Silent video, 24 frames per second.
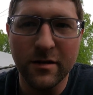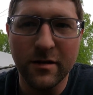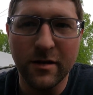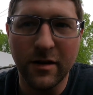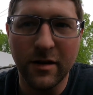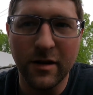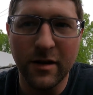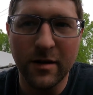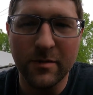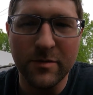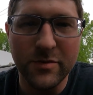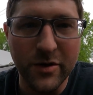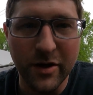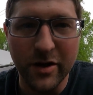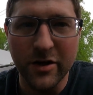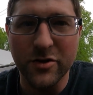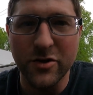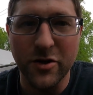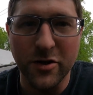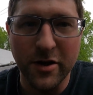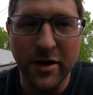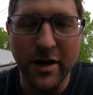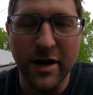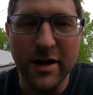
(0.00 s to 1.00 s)
so I can
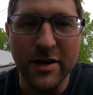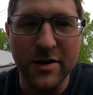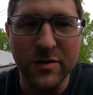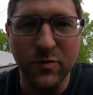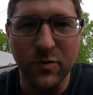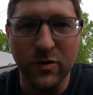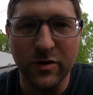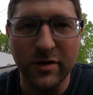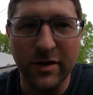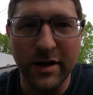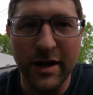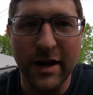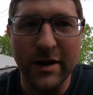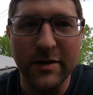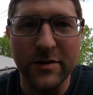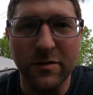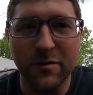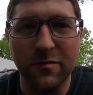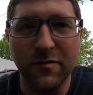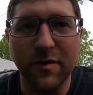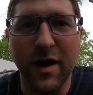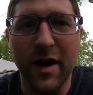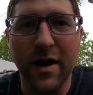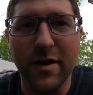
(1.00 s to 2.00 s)
show you guys what the
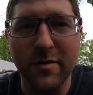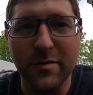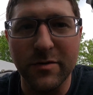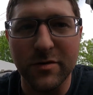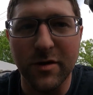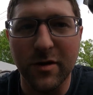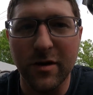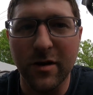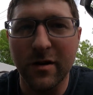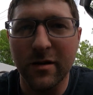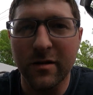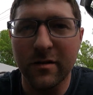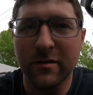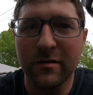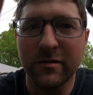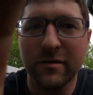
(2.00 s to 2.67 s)
actual values are.